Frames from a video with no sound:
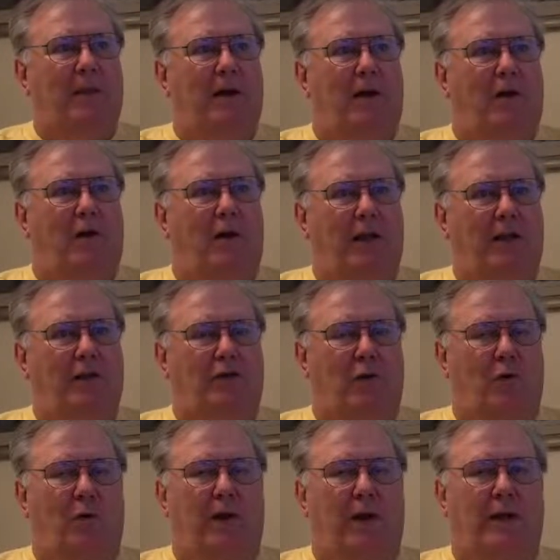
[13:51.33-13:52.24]

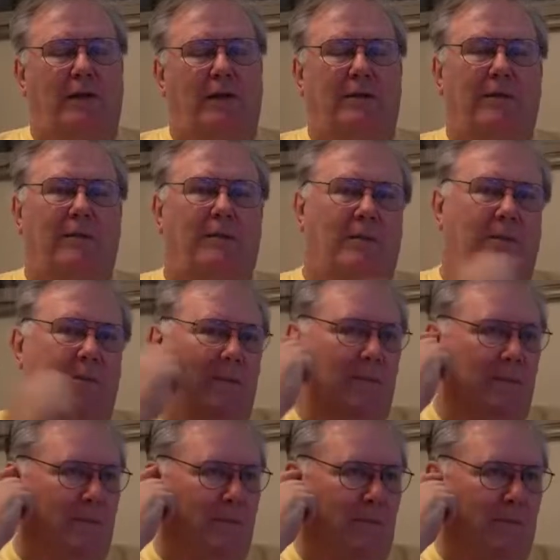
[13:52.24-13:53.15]
enjoying
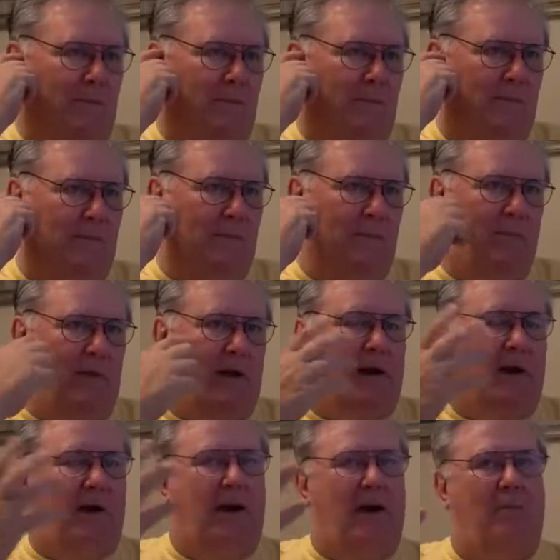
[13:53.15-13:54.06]

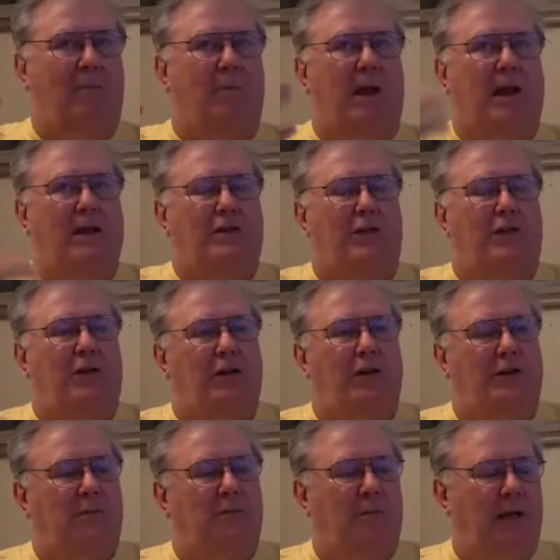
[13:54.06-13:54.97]
our place here at
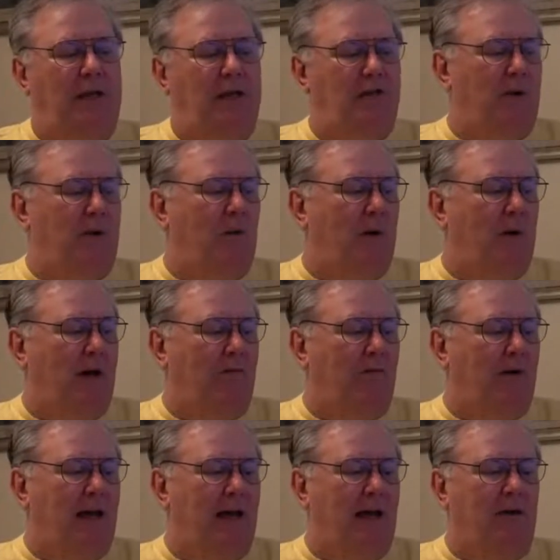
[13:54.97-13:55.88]
the beach. My wife
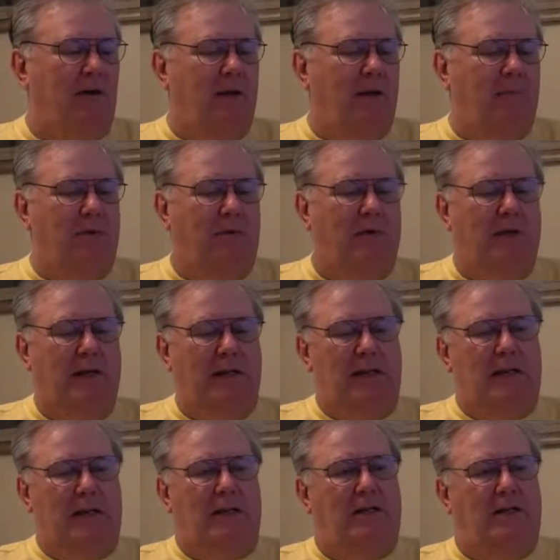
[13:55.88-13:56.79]
and I are able to
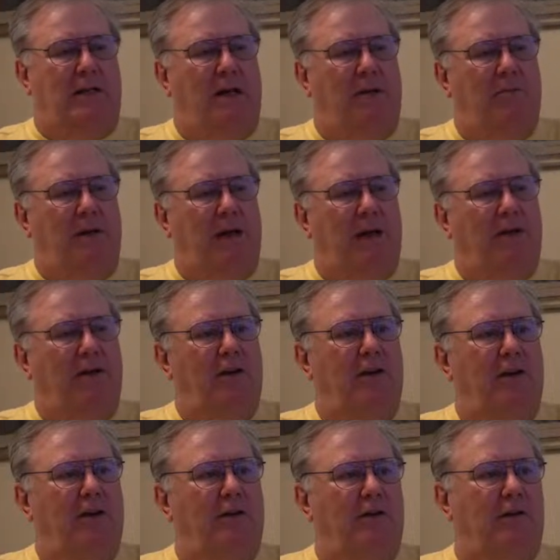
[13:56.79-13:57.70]
come down
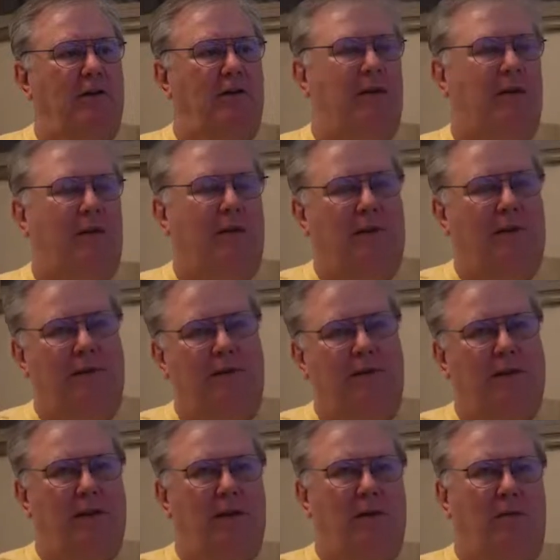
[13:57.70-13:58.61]
here.
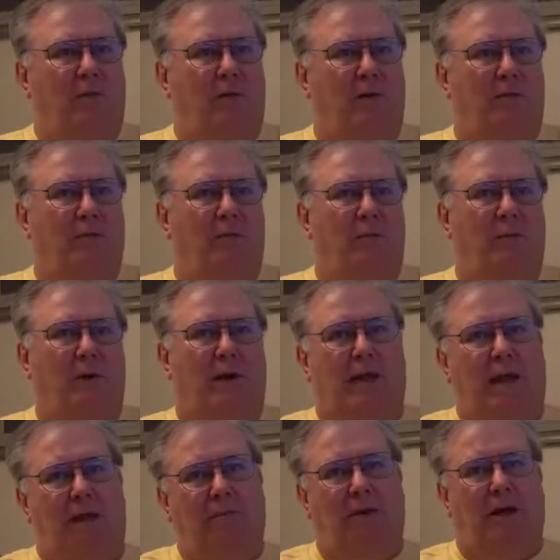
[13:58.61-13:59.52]
We
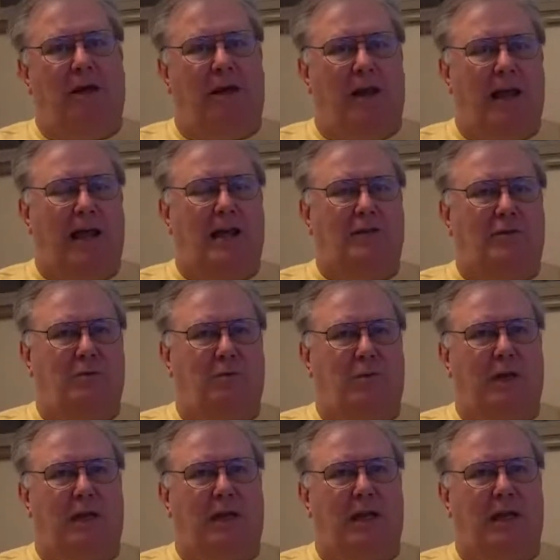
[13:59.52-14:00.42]
came down last
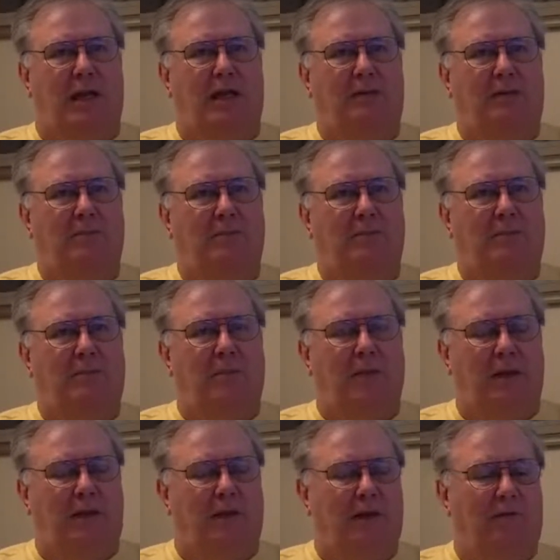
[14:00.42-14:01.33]
weekend
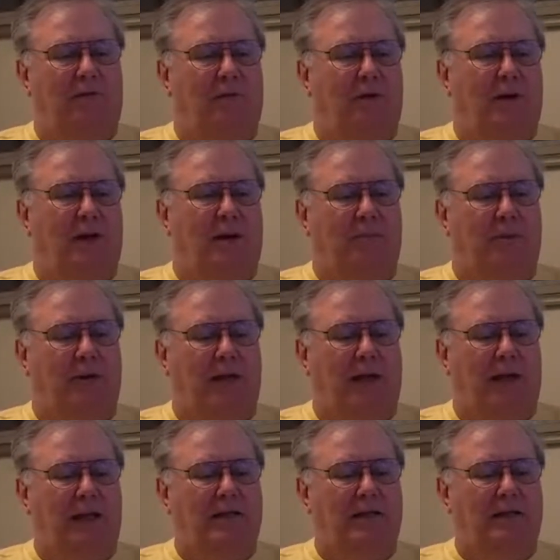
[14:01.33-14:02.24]
for a couple of
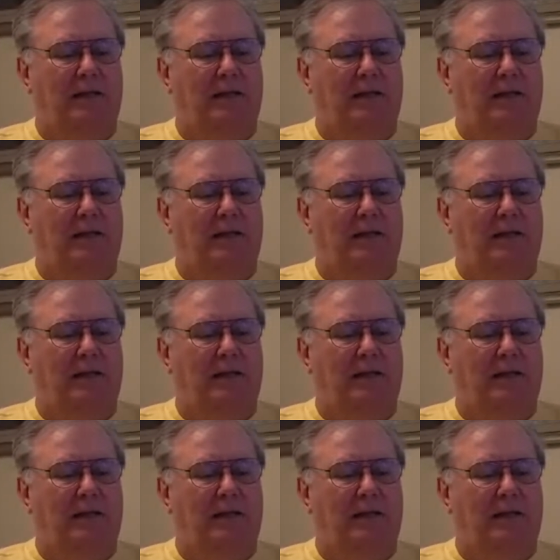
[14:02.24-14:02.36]
days,